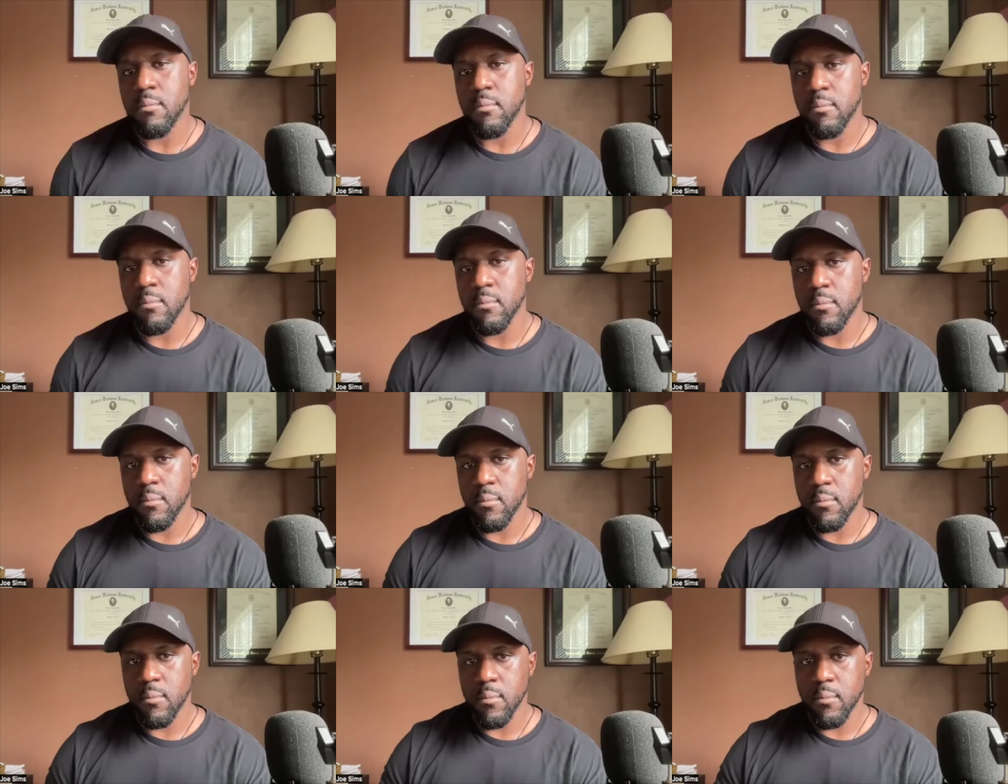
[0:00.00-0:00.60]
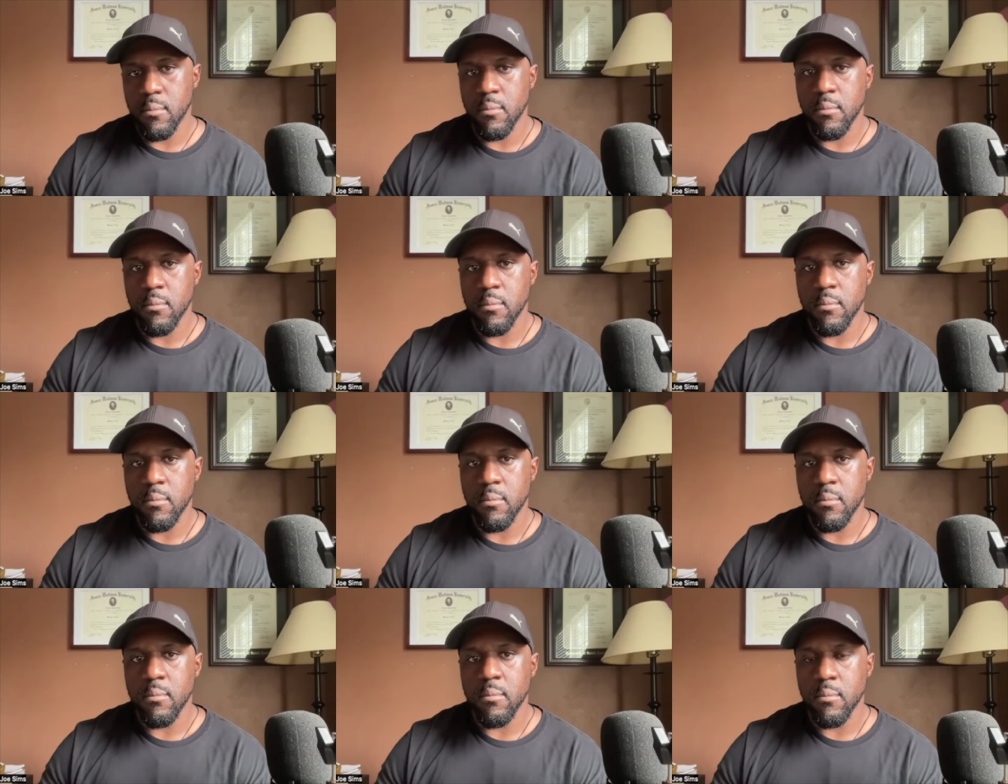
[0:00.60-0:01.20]
that project.
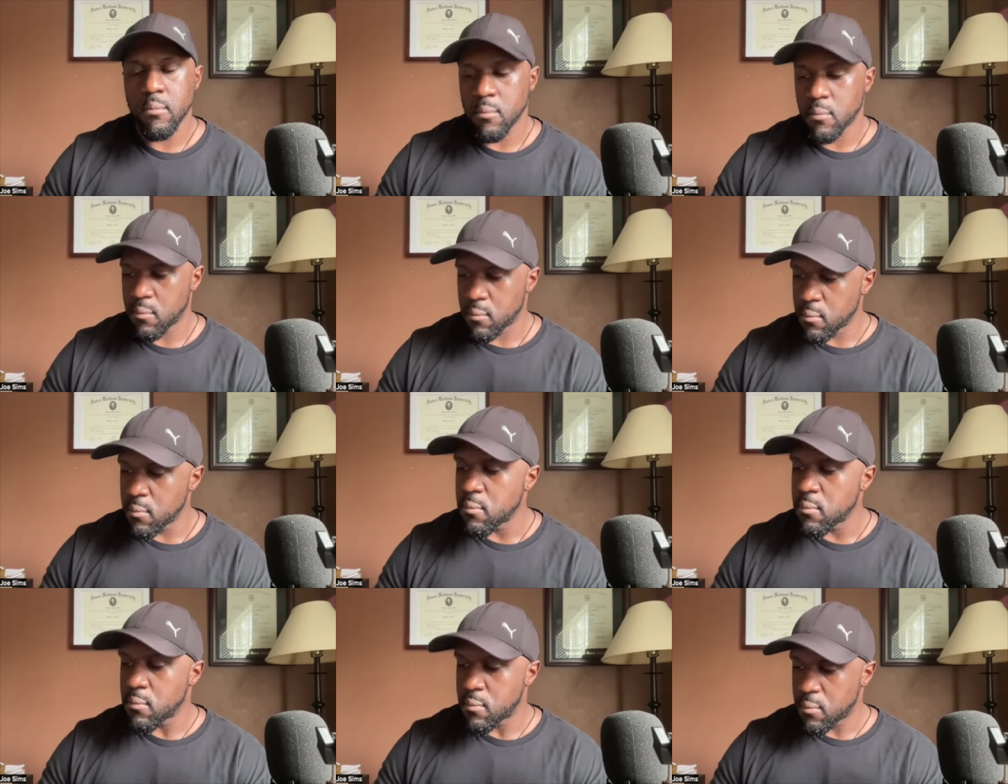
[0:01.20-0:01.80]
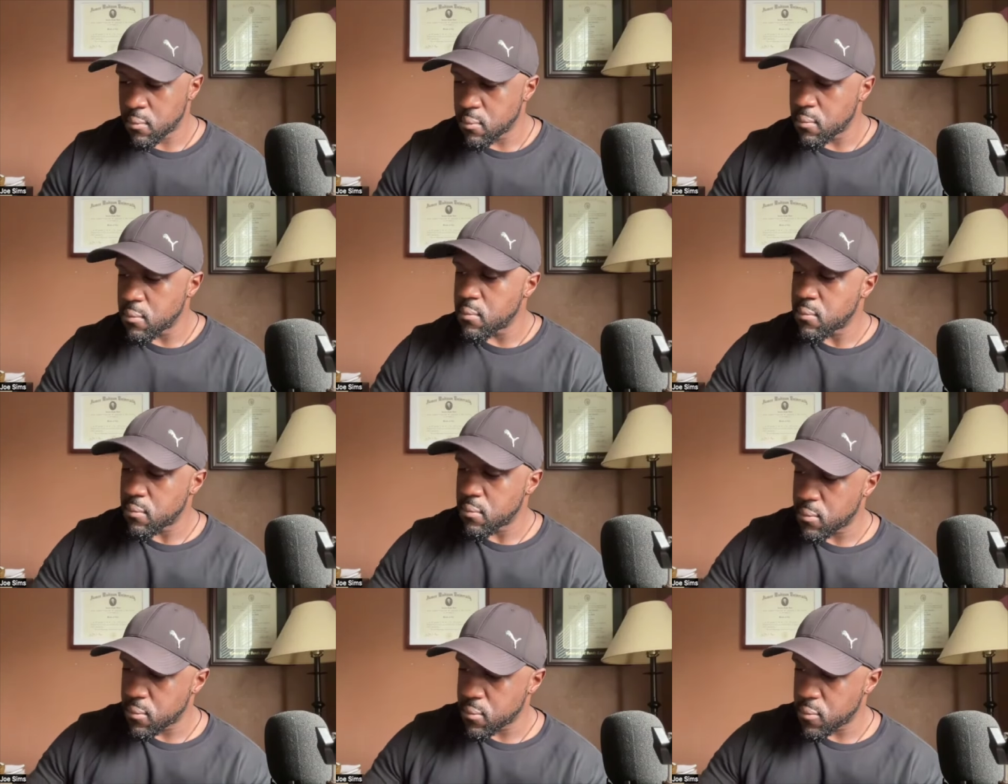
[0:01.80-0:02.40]
And so,
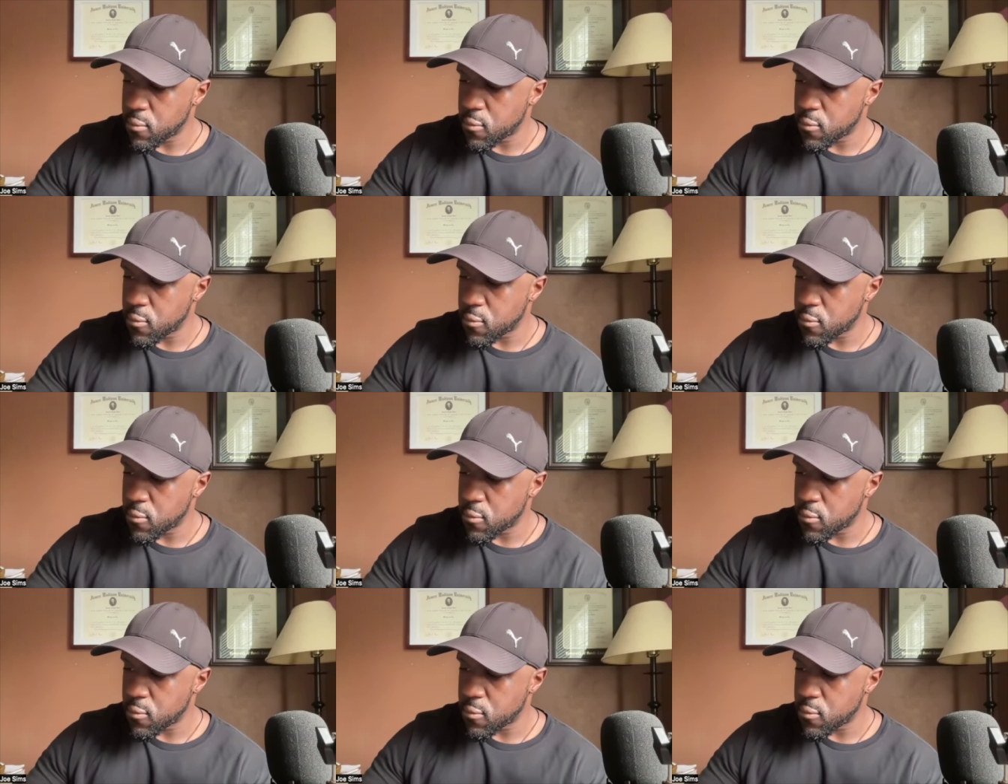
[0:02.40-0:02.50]
you know, one